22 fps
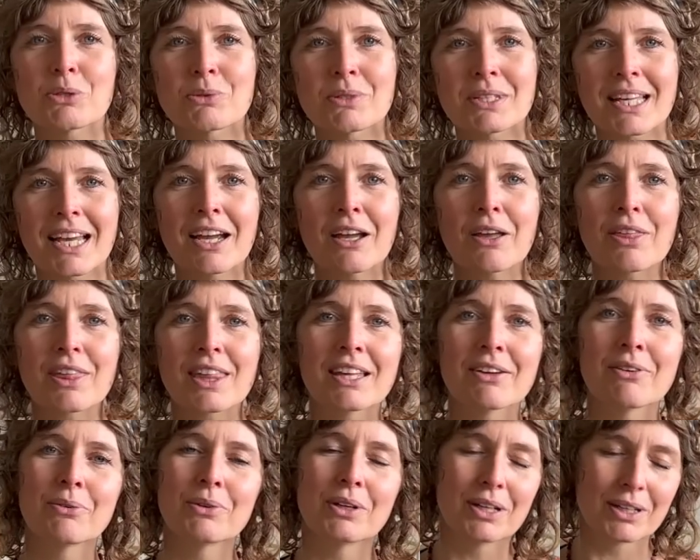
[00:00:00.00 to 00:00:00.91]
what
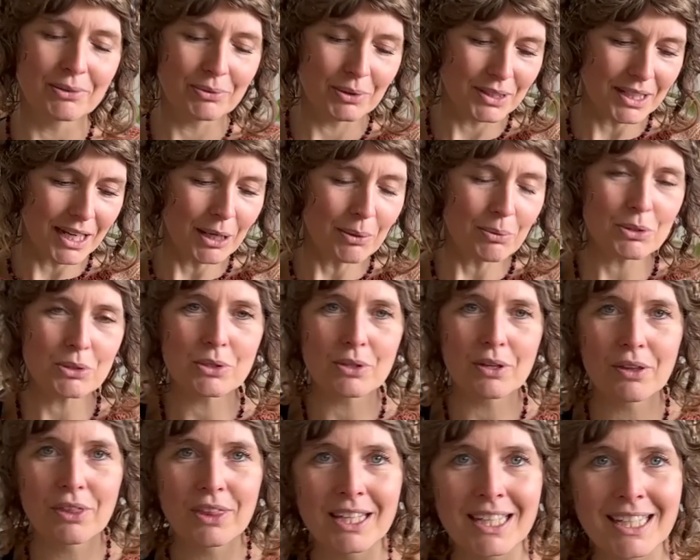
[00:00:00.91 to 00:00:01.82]
I was
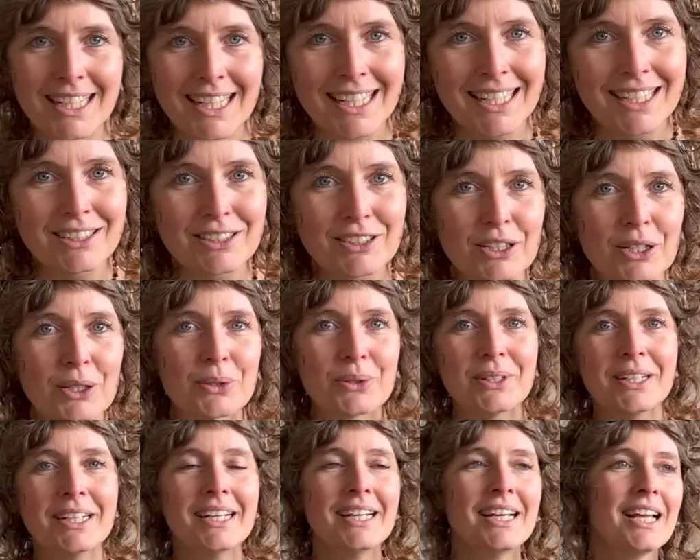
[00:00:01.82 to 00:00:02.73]
thinking, so